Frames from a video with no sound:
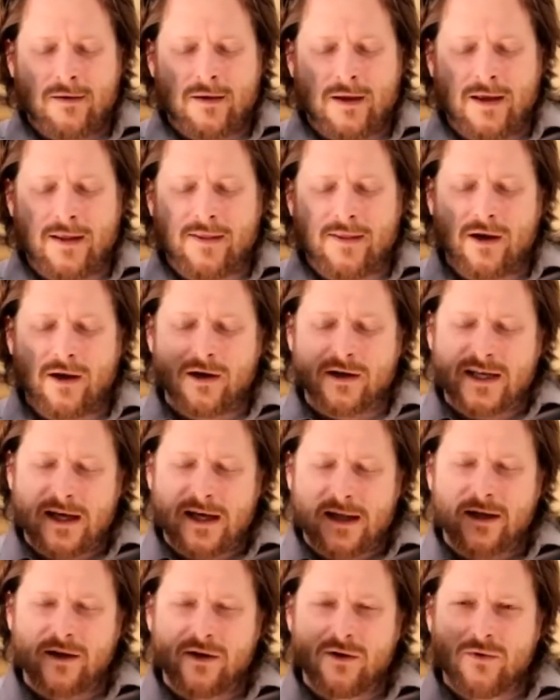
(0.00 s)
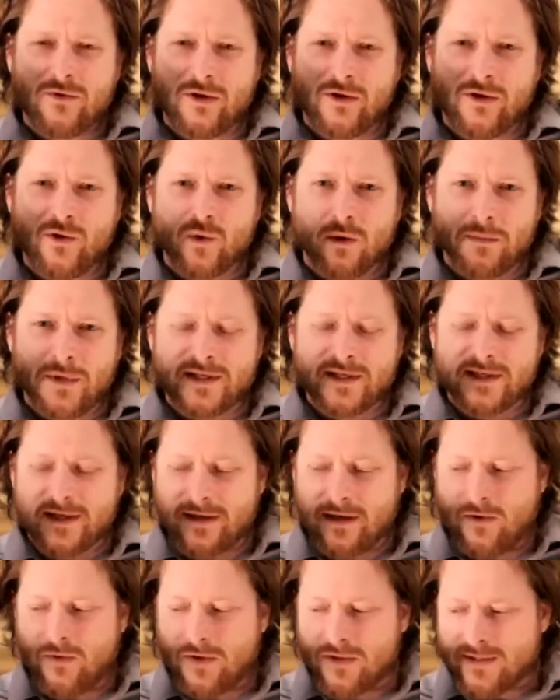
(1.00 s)
and they are telling you that you are missing
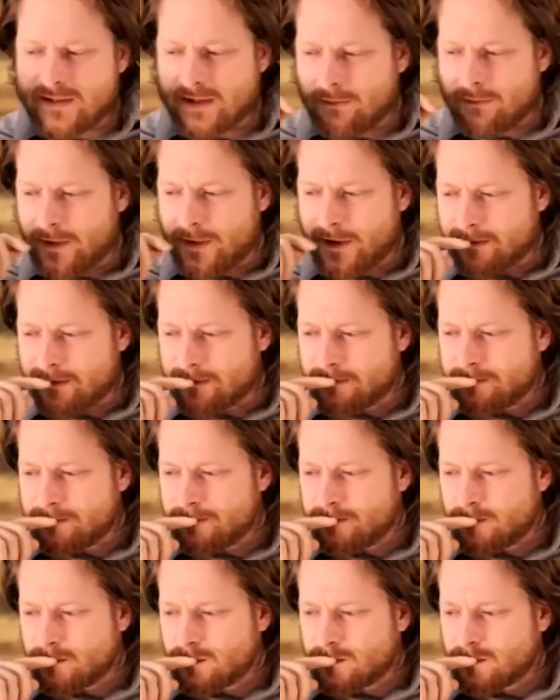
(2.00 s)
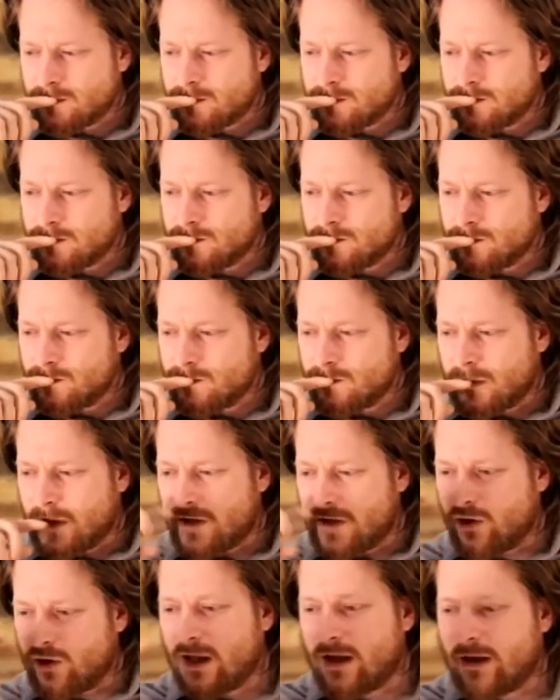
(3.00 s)
out on something, that
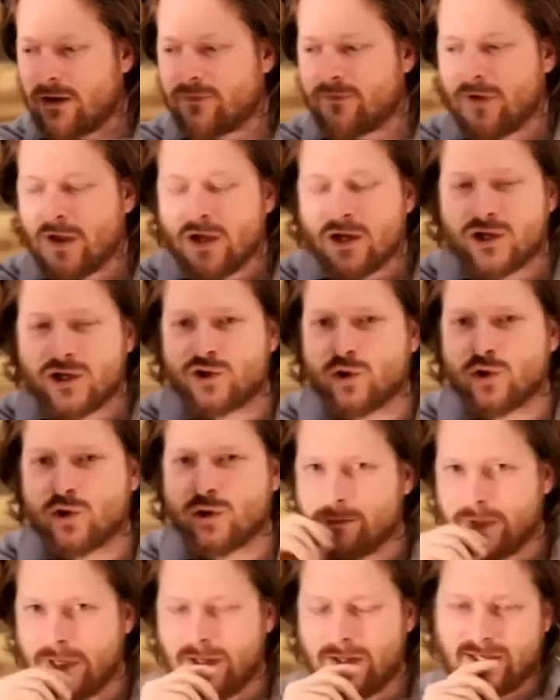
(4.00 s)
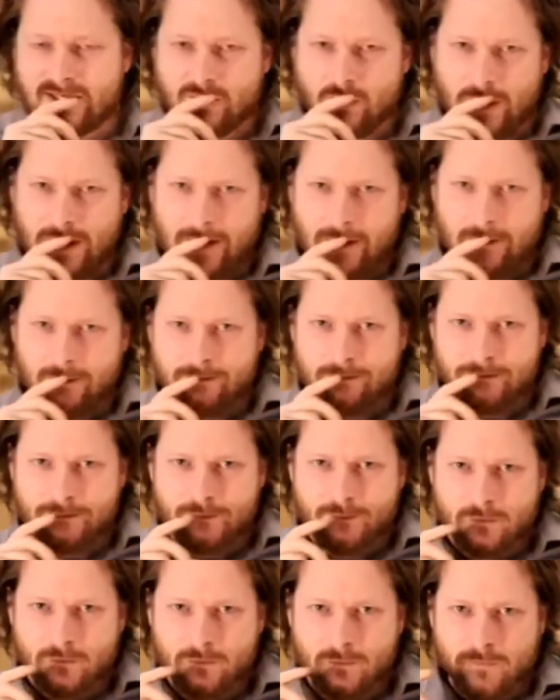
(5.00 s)
your life shouldn't be this way.
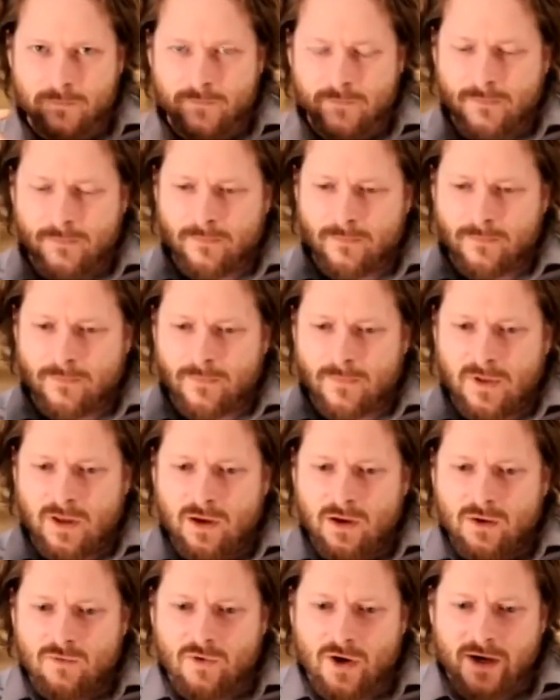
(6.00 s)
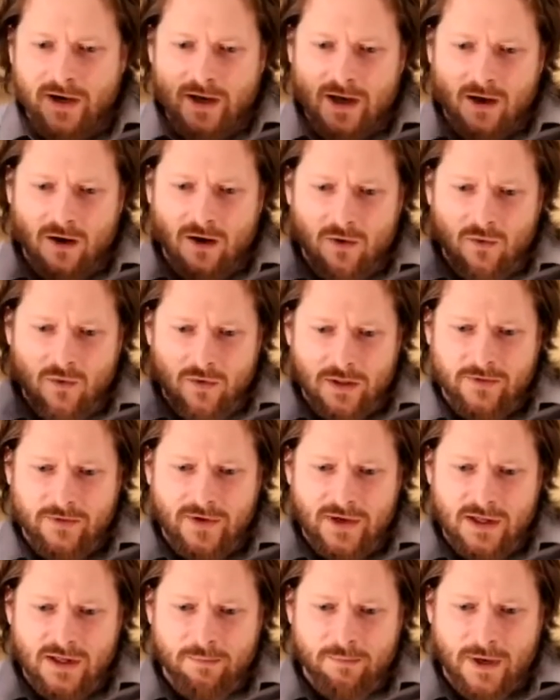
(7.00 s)
Right now,
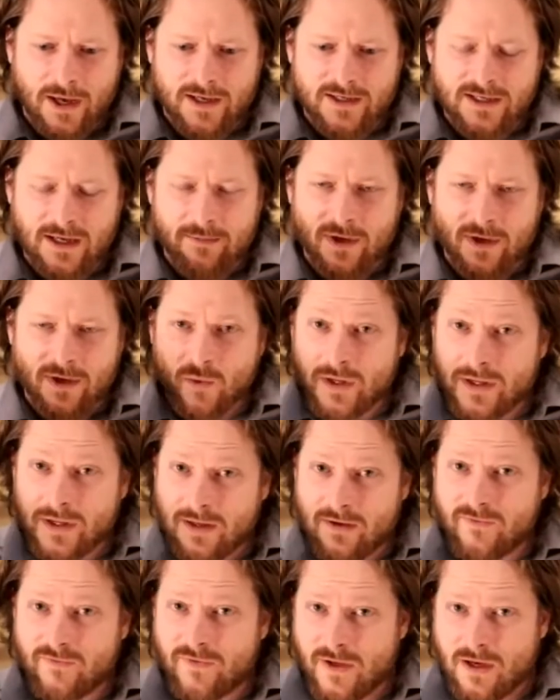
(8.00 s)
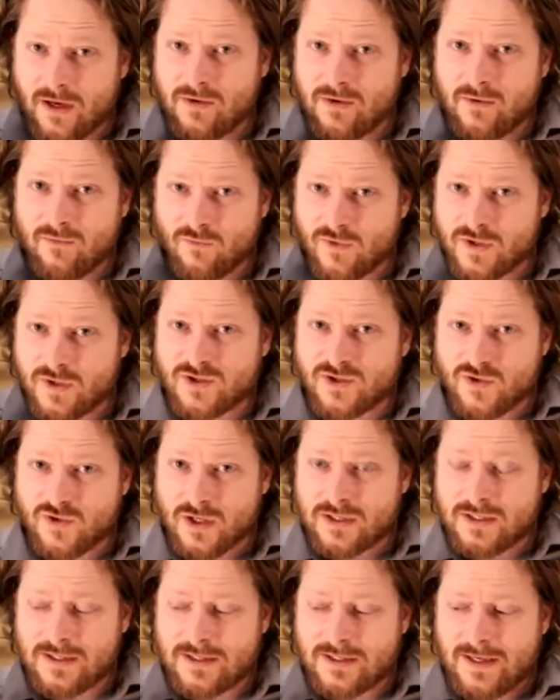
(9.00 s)
living in the pandemic, we live in a
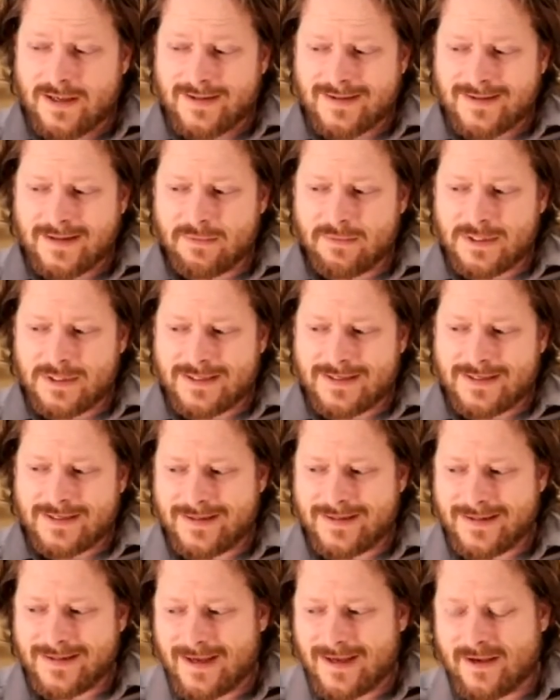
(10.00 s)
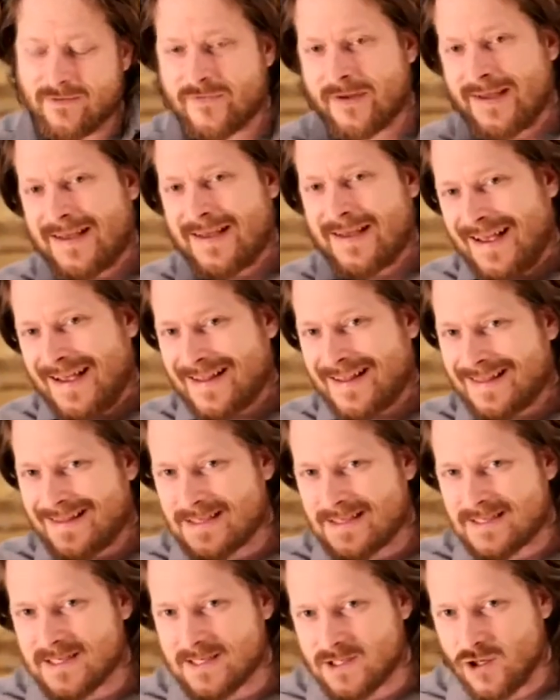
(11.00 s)
restricted and limited life, and
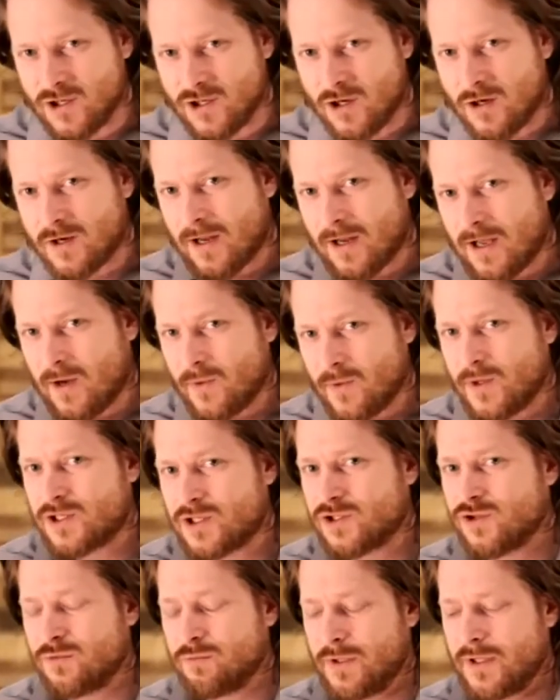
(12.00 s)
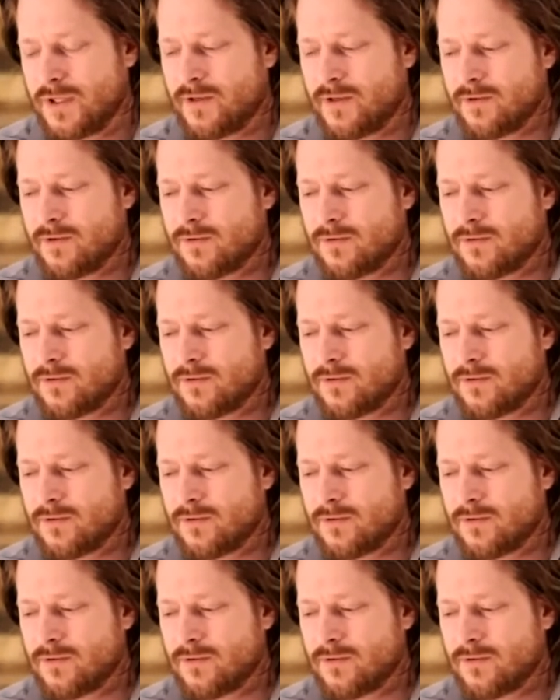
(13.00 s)
this is not how it should be.